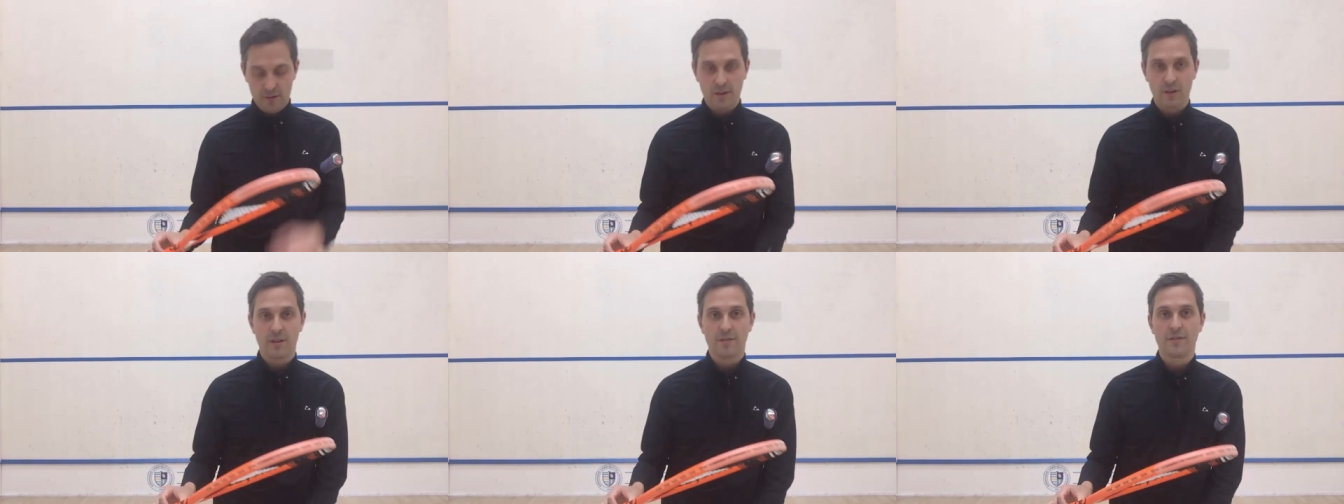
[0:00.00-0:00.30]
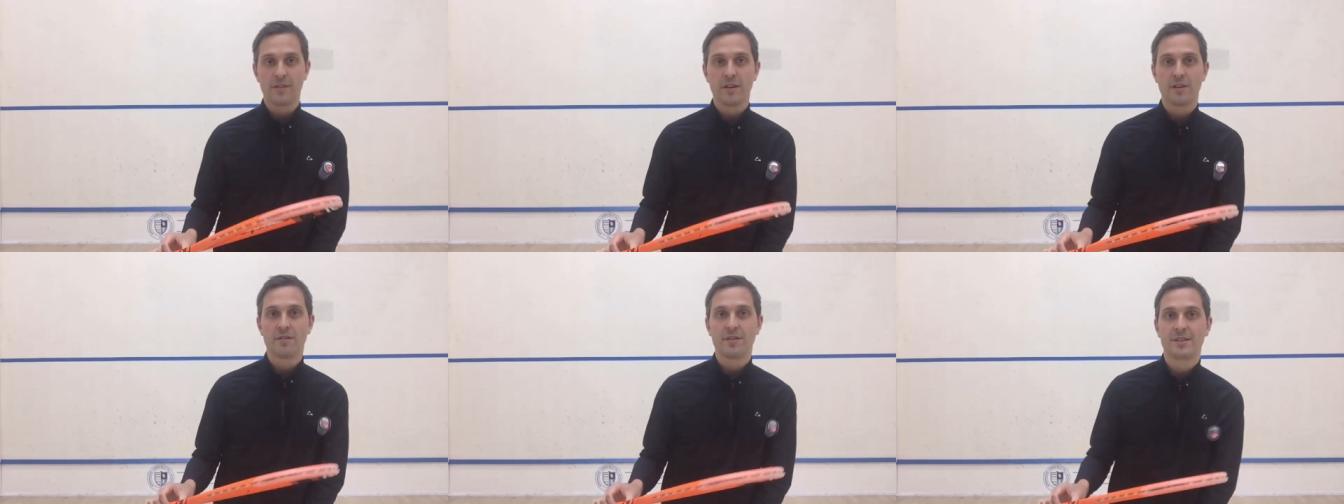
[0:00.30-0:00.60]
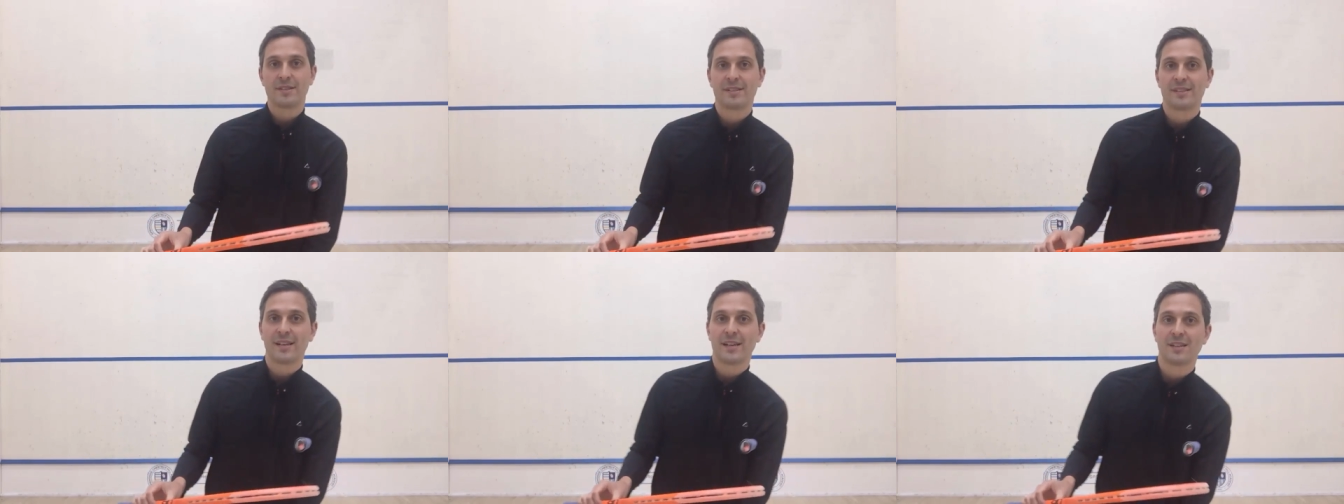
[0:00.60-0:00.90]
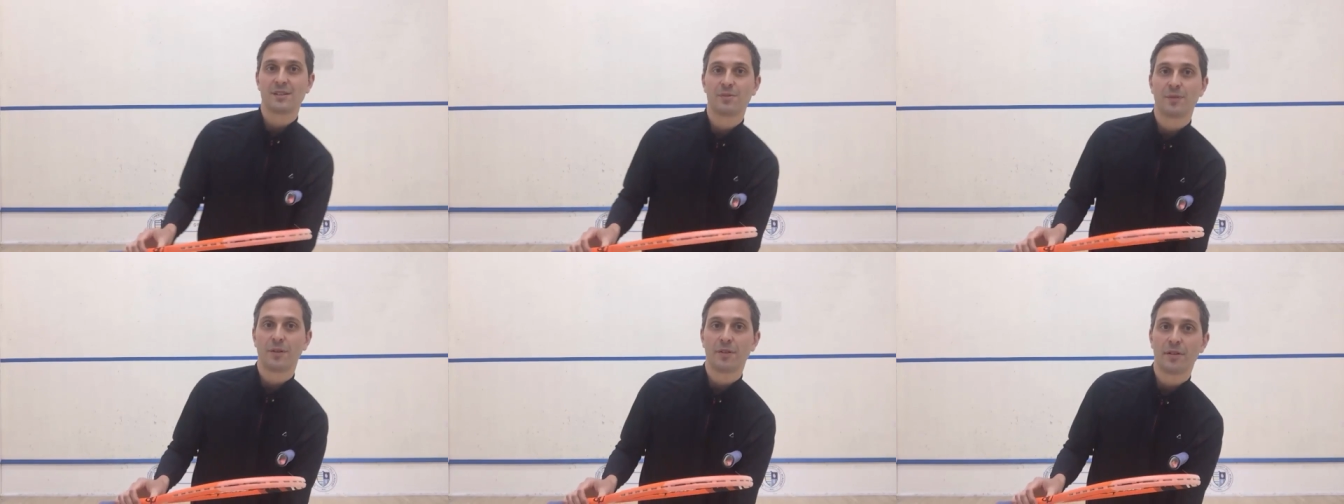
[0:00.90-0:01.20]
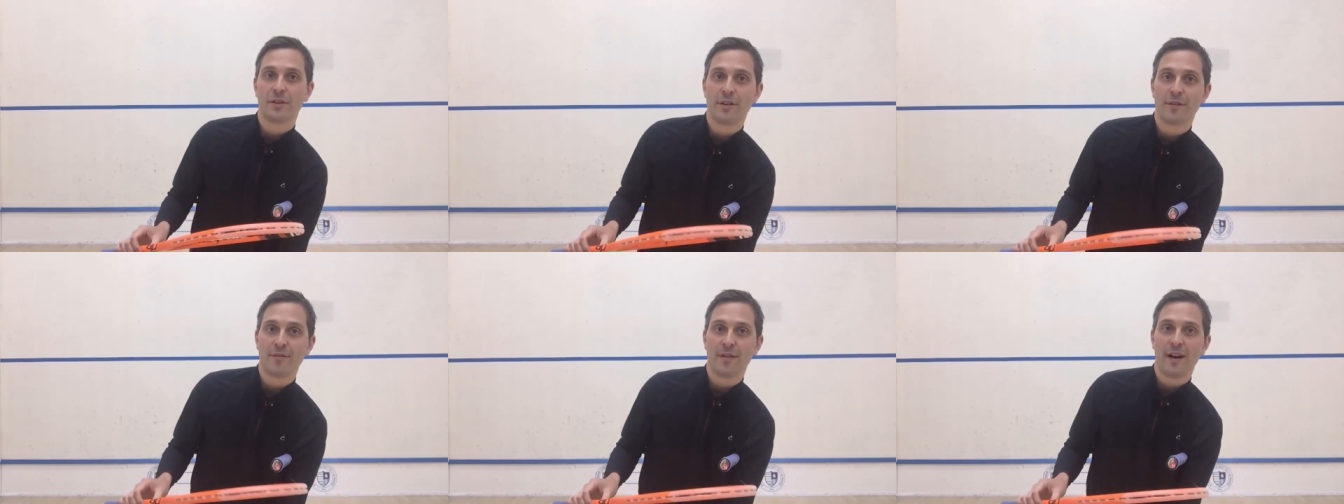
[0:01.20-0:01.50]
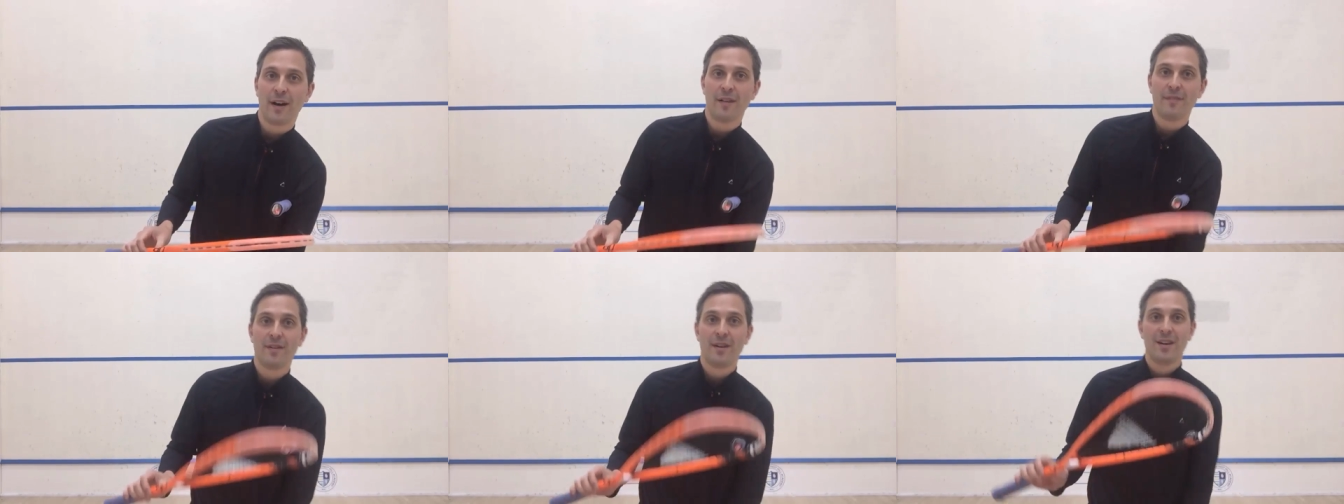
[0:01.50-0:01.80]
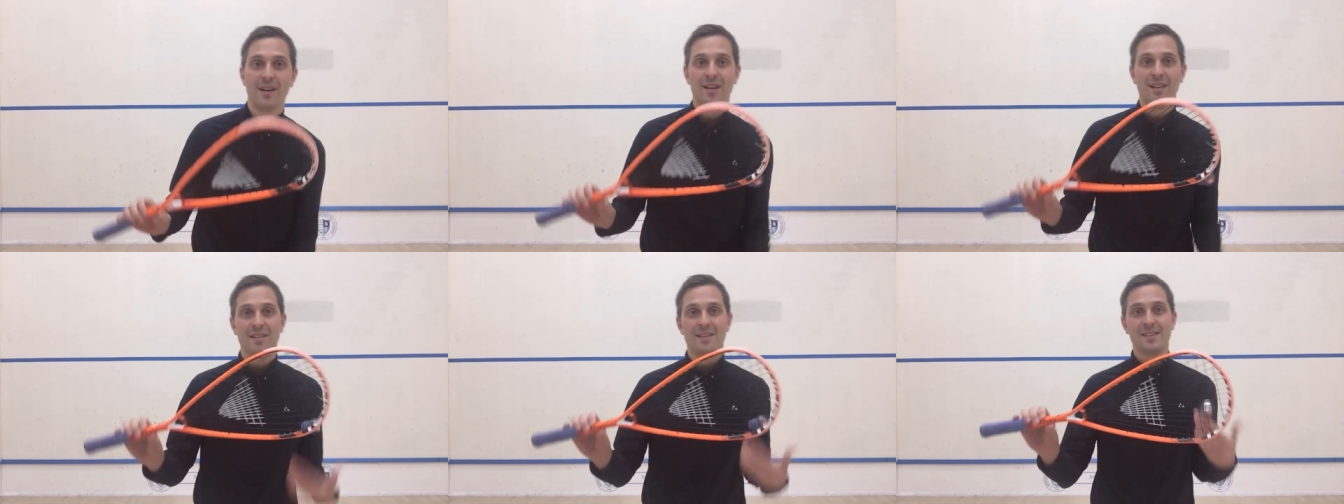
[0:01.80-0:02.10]
even though this says 135,
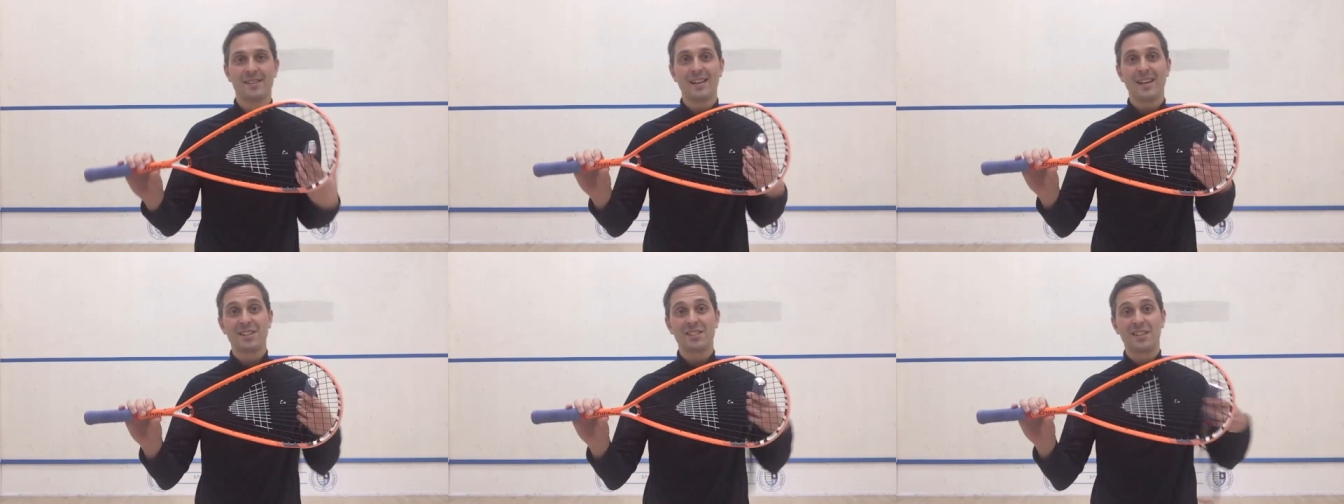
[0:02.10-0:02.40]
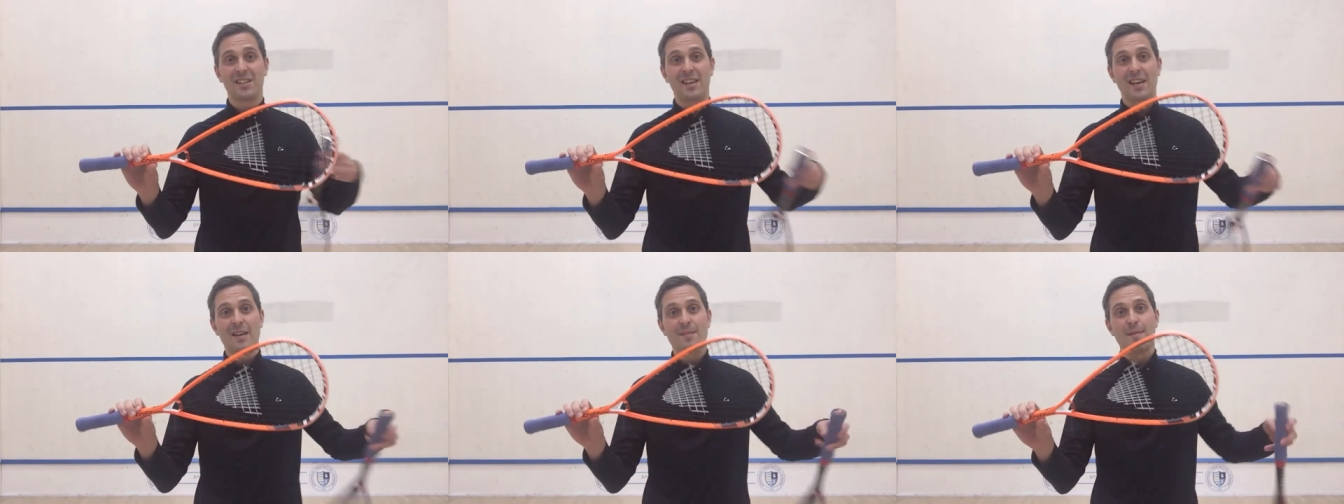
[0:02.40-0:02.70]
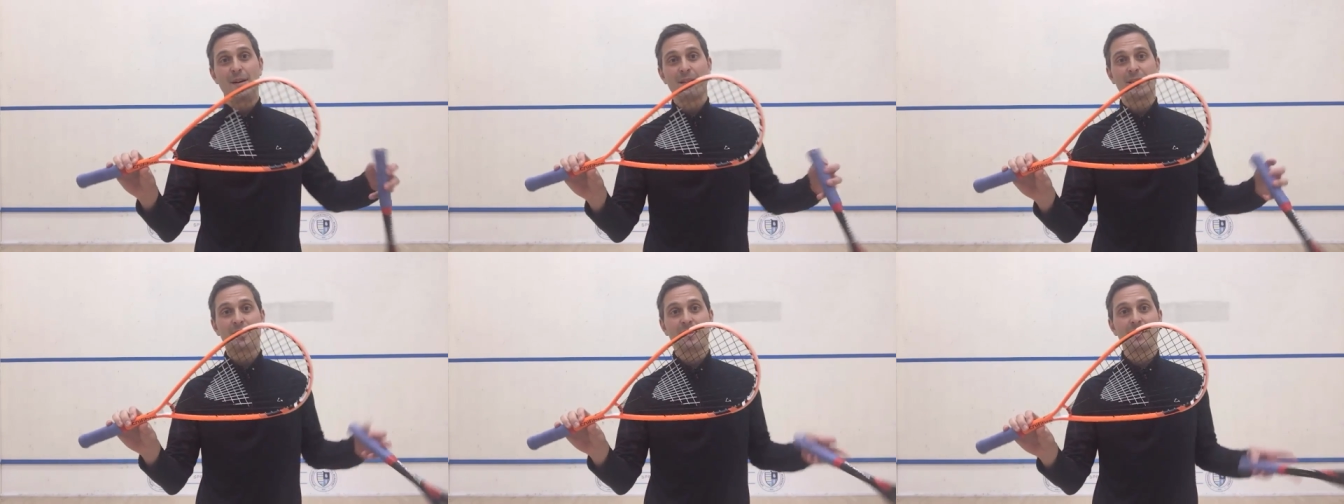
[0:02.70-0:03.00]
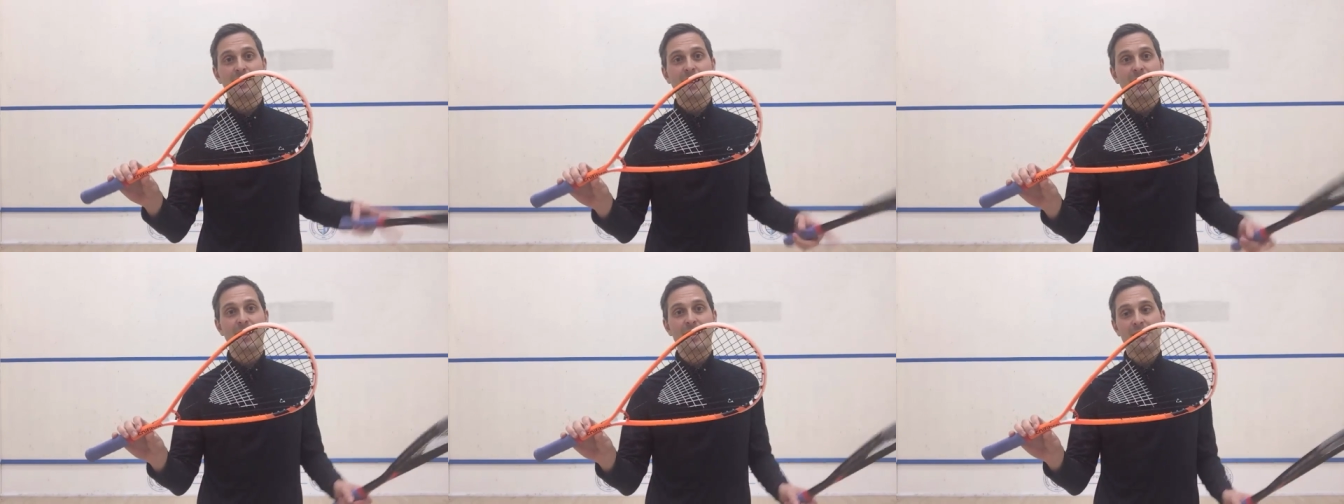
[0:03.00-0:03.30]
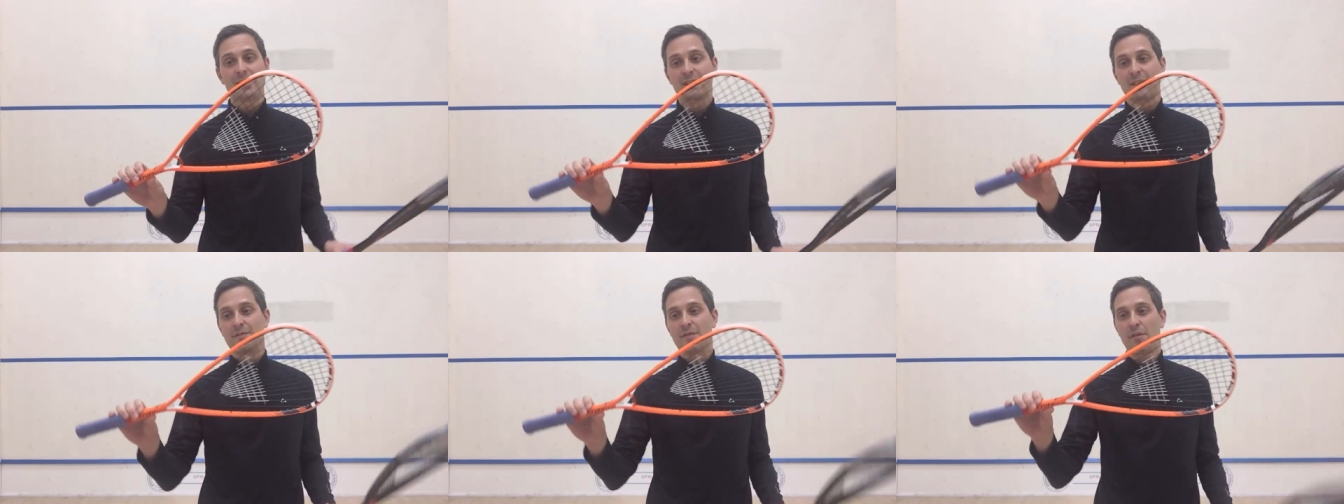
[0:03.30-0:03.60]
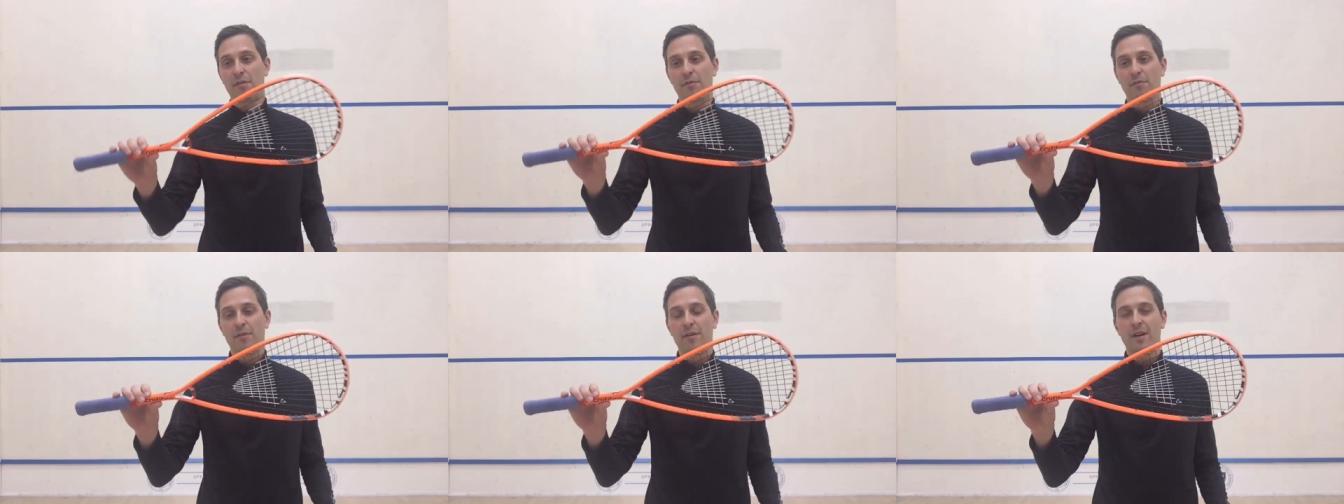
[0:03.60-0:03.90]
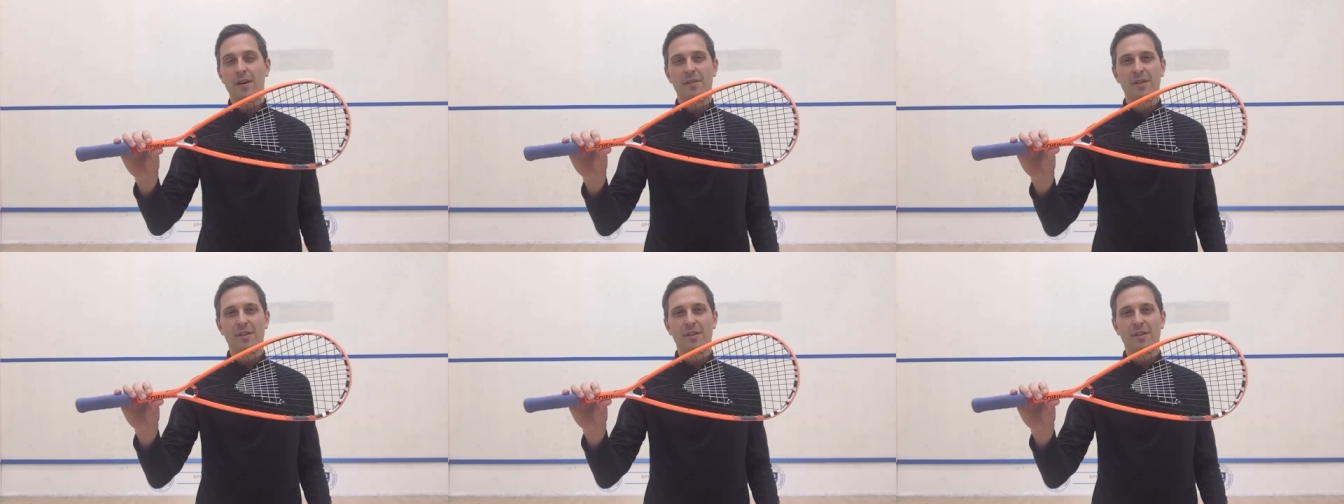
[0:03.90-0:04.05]
this actually came out the lightest of the three.